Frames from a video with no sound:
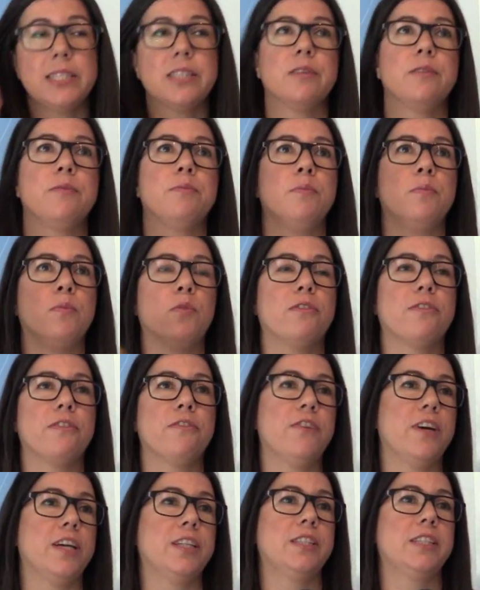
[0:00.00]
it's more of a
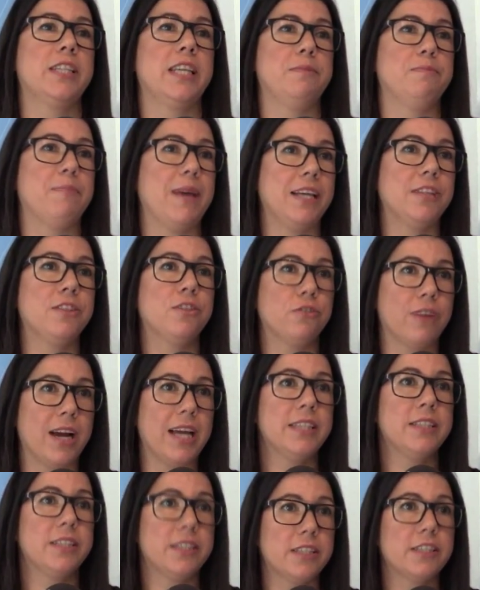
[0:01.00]
first in, best
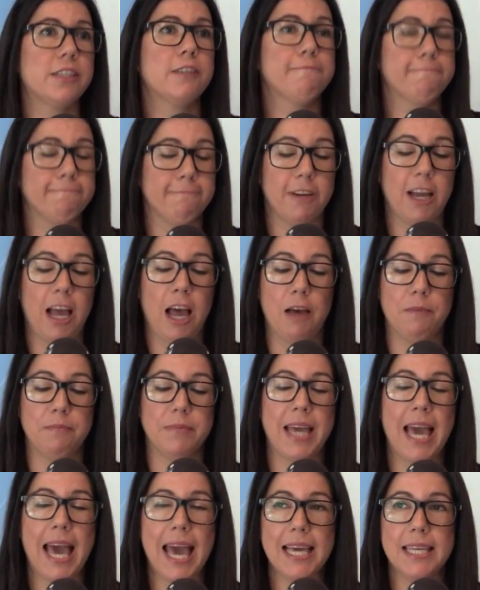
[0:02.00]
dressed
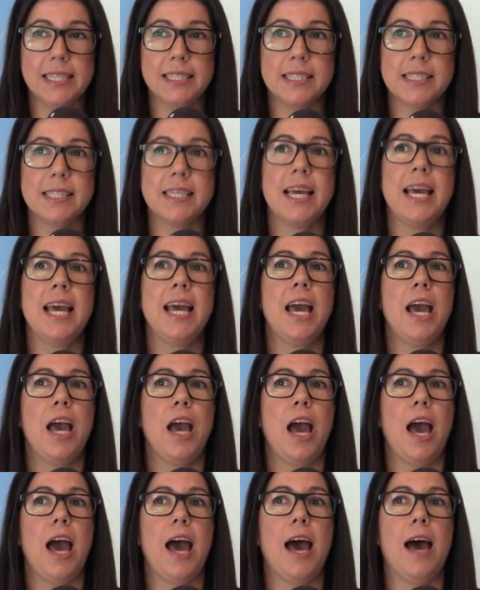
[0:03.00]
case.
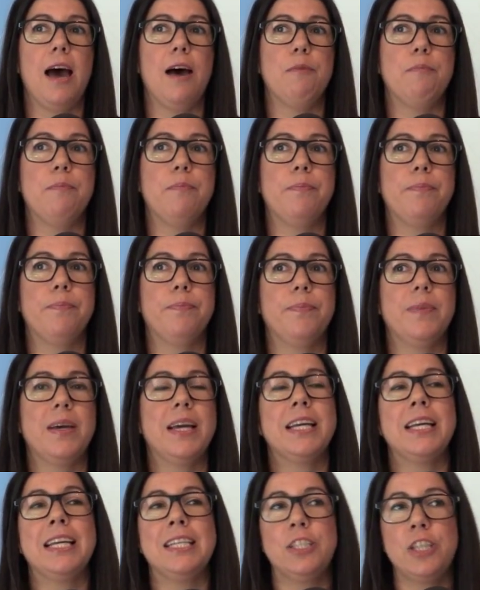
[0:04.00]
In
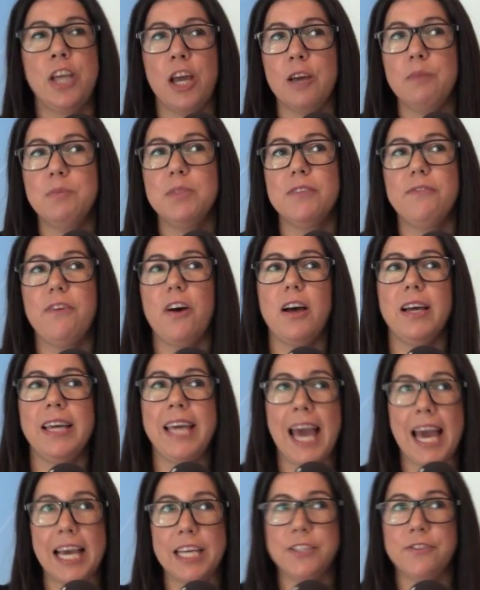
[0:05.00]
terms of our
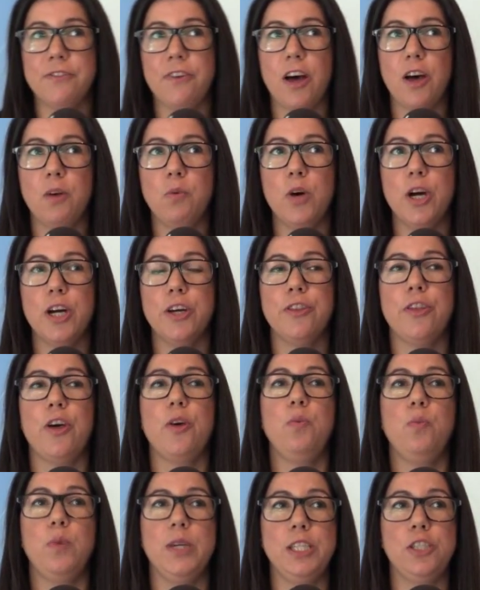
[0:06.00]
case file work,
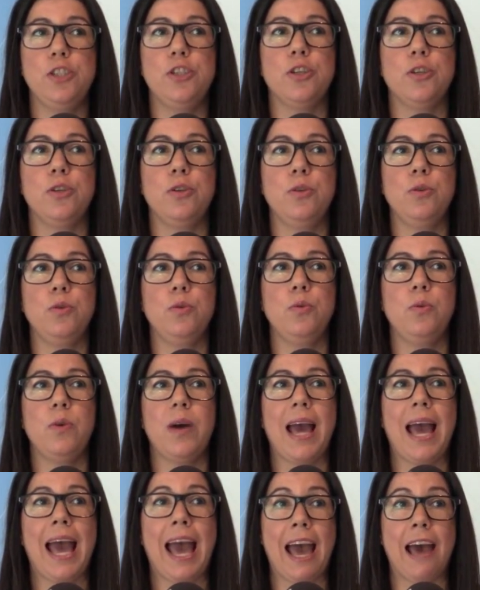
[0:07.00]
though, we do
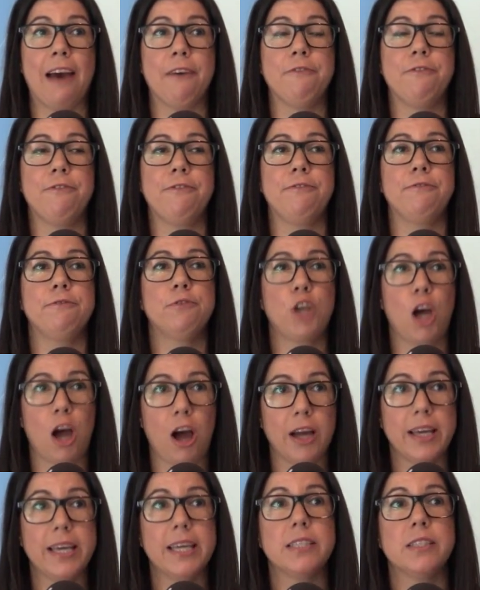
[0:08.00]
have
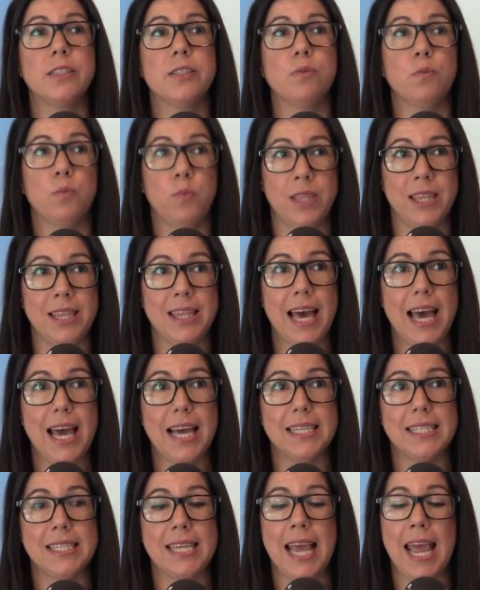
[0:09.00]
targets with
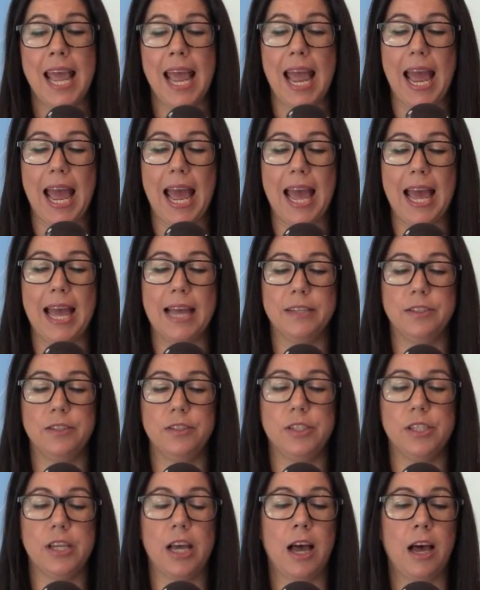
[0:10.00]
that,
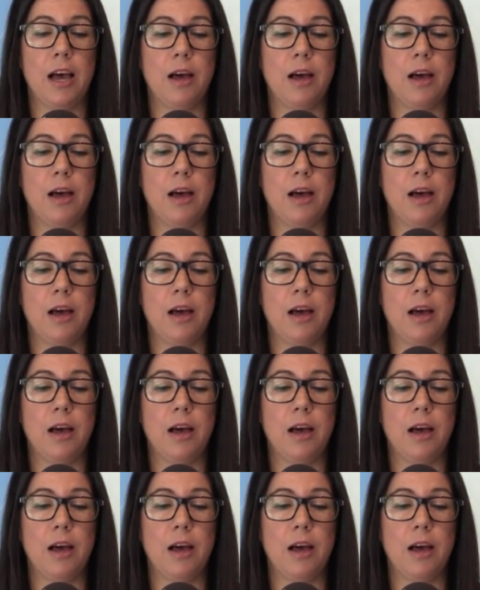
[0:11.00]
and